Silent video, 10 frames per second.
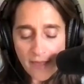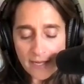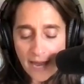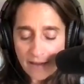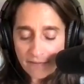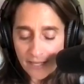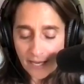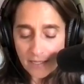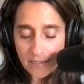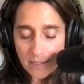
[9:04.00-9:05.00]
then
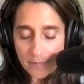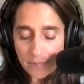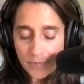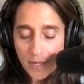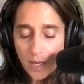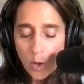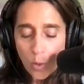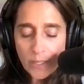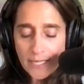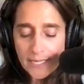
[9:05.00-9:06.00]
navigate.
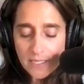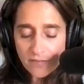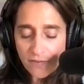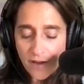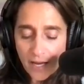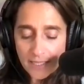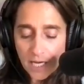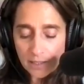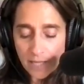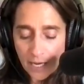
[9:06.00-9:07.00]
We need to find
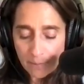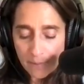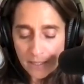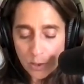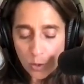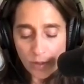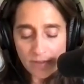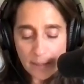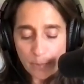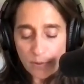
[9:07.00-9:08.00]
alignment with
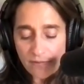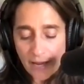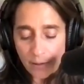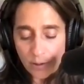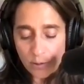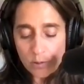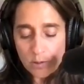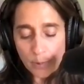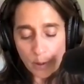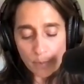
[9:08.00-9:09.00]
deeper values,
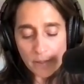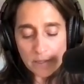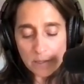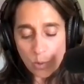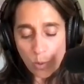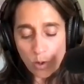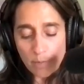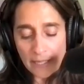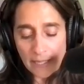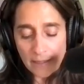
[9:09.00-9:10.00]
purpose, or
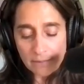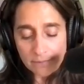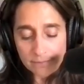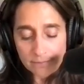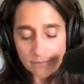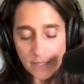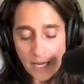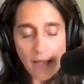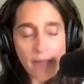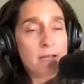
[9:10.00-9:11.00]
meaning.
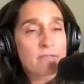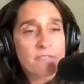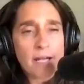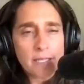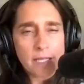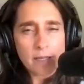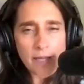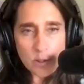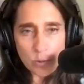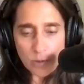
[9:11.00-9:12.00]
And then finally, the
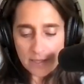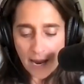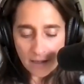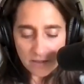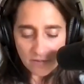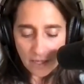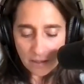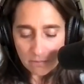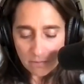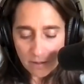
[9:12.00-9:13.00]
last one is activate.
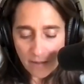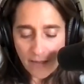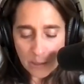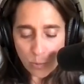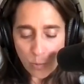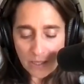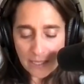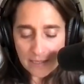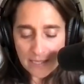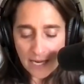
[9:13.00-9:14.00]
And that's when we
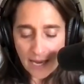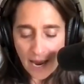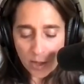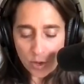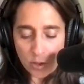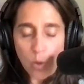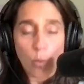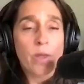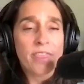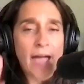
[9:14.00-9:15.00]
need to take action
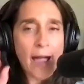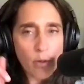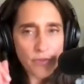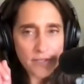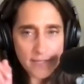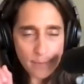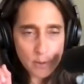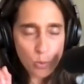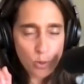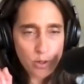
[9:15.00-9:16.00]
without the
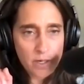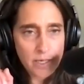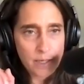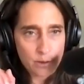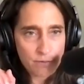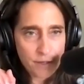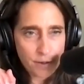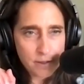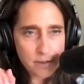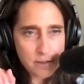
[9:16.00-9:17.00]
saboteur
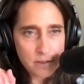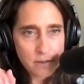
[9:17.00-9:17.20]
interference.